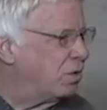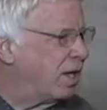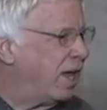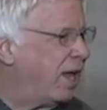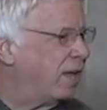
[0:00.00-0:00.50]

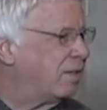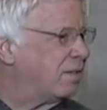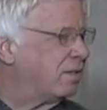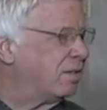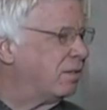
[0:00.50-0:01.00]
can't,
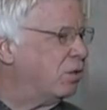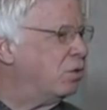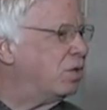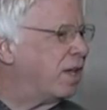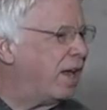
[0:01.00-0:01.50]
you
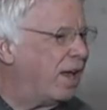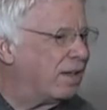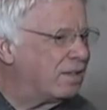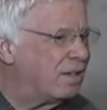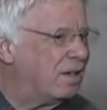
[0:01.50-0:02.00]

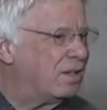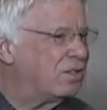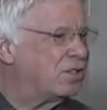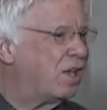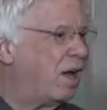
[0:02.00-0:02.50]
can't
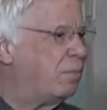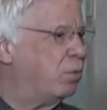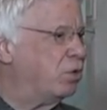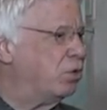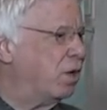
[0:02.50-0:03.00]
stop
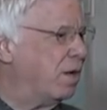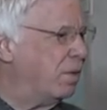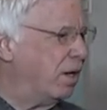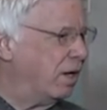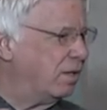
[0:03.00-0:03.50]
what you
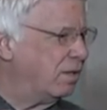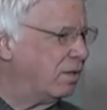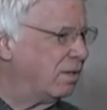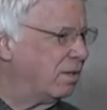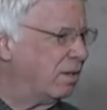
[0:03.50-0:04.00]
emanate.
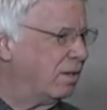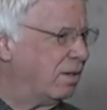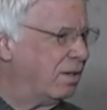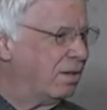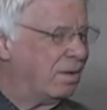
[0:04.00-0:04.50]

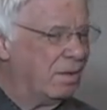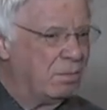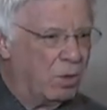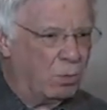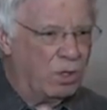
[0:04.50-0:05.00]

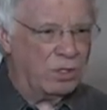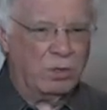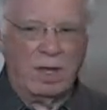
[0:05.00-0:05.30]
But when you